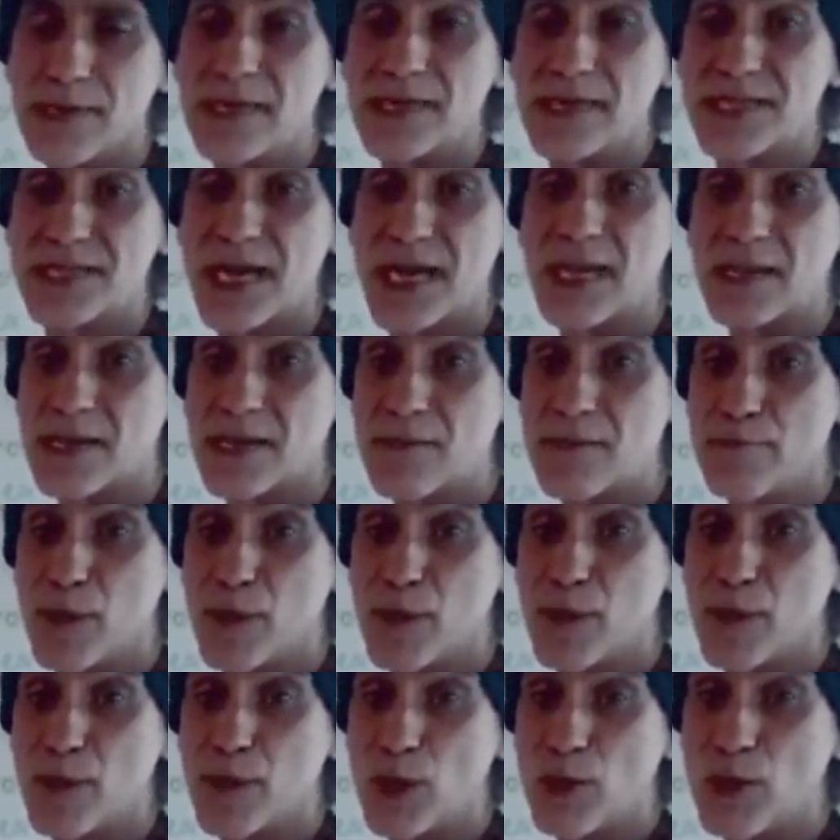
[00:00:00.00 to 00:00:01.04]
In
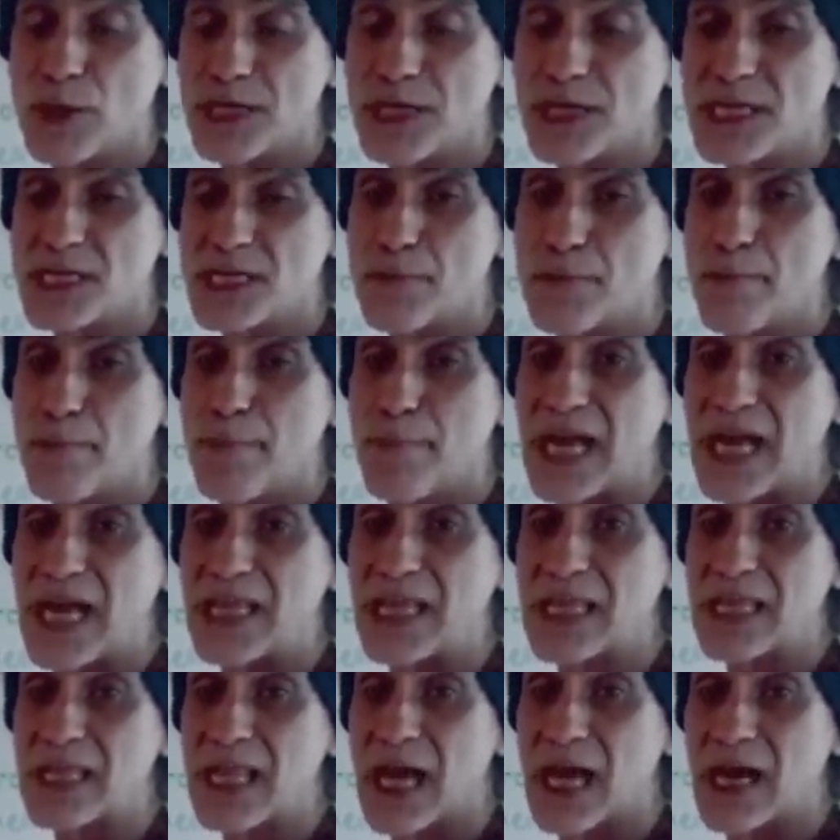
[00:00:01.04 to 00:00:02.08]
Italian, ball is
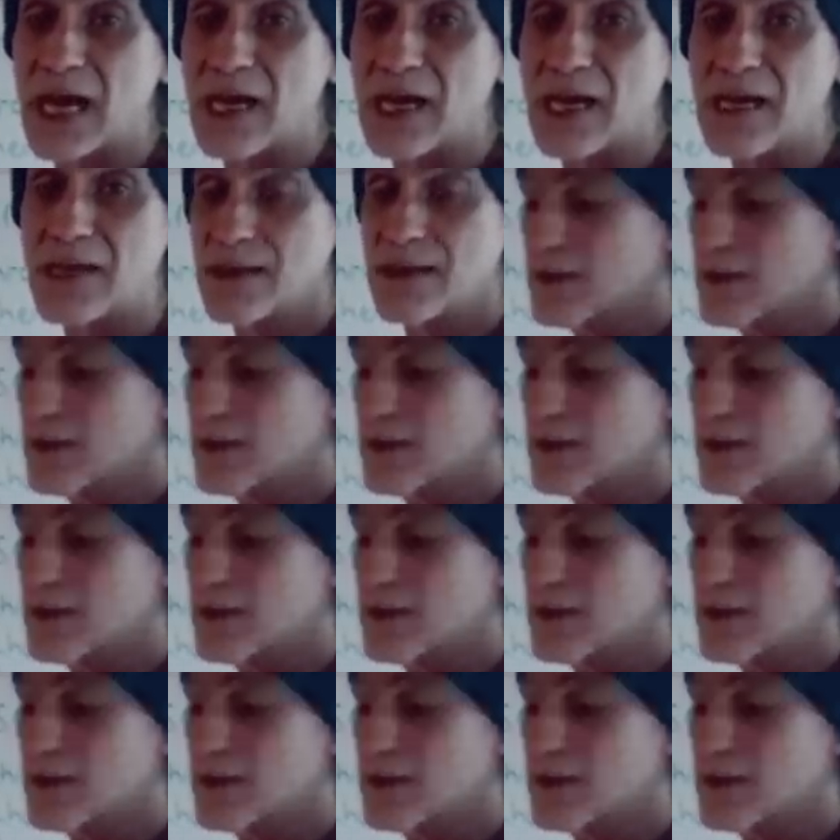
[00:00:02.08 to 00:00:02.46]
palla.